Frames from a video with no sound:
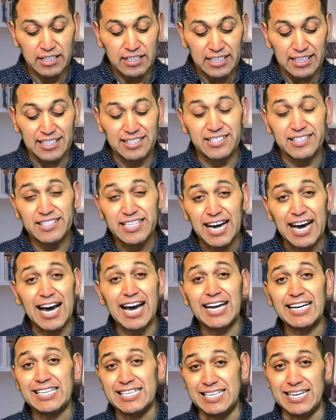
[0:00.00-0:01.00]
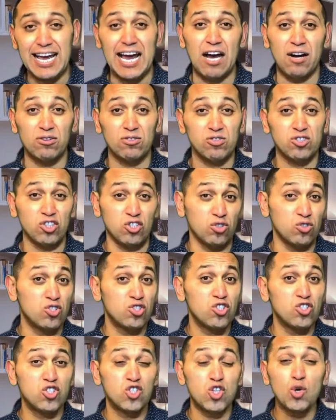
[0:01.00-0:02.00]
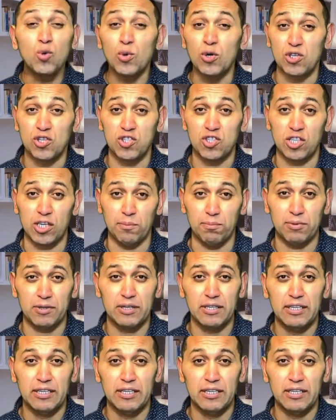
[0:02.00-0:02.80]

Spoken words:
is tied now to stewardship.